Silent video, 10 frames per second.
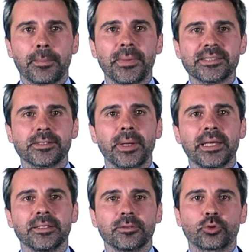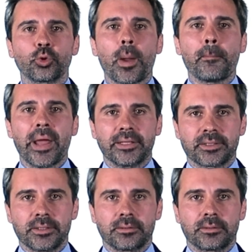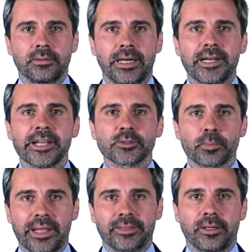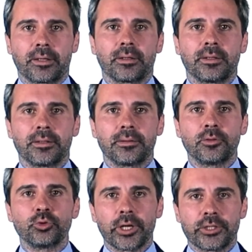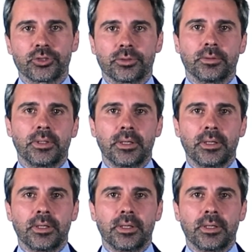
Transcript: can be estimated through a metric, a risk metric, the duration.